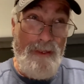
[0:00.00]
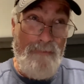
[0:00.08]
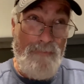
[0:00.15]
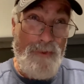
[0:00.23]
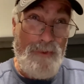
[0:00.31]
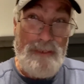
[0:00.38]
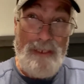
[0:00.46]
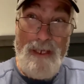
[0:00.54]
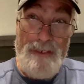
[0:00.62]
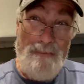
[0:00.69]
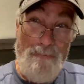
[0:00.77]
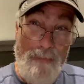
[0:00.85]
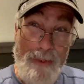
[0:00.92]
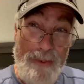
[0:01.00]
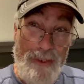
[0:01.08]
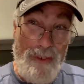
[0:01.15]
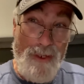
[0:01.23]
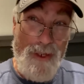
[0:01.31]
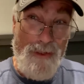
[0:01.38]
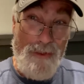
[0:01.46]
Of course, it costs a million
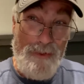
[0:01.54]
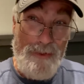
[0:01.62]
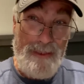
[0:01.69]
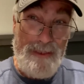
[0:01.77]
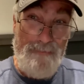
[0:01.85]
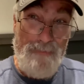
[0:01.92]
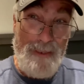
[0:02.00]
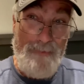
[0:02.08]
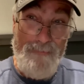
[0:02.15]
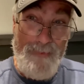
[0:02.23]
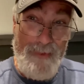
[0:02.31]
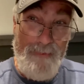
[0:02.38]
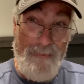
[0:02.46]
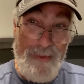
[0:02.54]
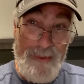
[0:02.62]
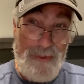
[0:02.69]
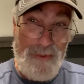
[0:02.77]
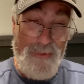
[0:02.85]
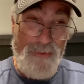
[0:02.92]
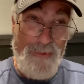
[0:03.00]
dollars, but it's
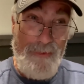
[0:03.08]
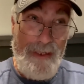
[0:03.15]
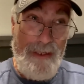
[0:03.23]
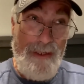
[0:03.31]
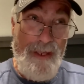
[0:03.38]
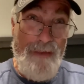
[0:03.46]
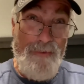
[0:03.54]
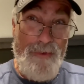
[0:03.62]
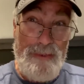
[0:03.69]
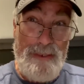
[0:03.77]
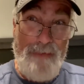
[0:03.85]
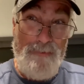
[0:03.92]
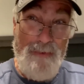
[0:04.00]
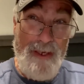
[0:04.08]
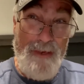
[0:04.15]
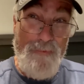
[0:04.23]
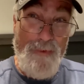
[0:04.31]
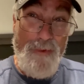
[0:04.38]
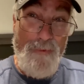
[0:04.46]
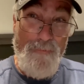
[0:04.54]
cool. They, of course, you have to pay
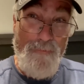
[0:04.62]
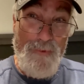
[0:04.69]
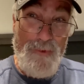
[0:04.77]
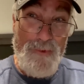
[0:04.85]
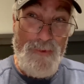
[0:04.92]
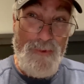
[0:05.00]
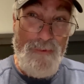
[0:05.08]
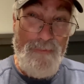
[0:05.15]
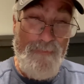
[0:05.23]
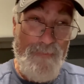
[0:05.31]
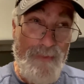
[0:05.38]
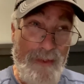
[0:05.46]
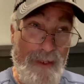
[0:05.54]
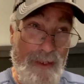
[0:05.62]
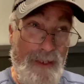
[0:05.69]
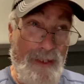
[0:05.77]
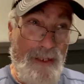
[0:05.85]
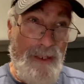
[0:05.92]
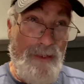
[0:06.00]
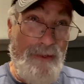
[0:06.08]
for all the fuel.
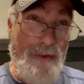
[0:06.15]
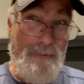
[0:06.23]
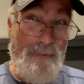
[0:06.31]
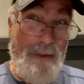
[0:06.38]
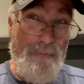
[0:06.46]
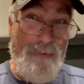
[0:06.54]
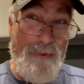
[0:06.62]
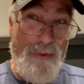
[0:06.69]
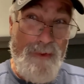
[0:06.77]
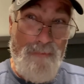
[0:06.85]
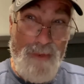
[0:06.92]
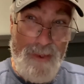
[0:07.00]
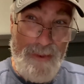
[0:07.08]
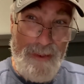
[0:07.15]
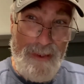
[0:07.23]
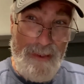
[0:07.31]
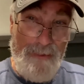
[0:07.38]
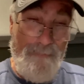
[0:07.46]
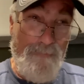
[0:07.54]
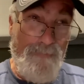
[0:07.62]
You have to pay for all the
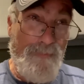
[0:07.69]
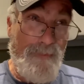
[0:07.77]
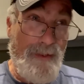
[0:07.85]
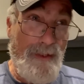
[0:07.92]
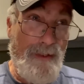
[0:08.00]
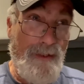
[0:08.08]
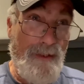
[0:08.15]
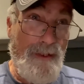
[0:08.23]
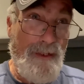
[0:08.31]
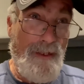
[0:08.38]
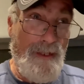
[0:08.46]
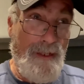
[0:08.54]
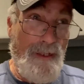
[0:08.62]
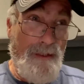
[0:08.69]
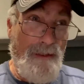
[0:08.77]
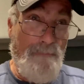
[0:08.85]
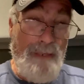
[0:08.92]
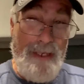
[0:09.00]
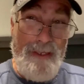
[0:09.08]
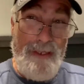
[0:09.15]
parking,
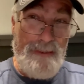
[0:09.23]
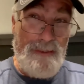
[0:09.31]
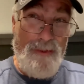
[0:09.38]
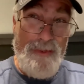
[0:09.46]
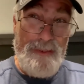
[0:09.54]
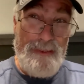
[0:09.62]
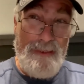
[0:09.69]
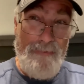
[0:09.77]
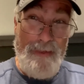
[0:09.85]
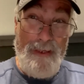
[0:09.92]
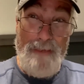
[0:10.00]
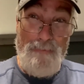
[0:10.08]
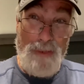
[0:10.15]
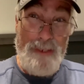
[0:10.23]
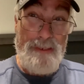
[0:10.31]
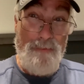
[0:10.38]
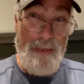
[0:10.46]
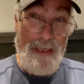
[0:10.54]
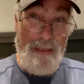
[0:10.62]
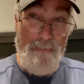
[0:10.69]
maintenance, all this stuff. And then plus
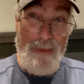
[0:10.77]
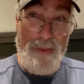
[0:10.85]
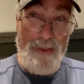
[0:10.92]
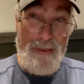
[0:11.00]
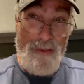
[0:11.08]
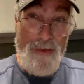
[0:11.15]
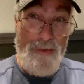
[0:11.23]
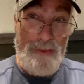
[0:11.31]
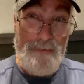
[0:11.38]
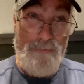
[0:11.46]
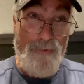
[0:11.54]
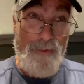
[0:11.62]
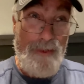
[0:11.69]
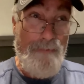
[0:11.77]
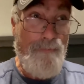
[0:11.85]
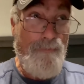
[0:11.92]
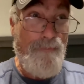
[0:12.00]
you paid a million dollars for it.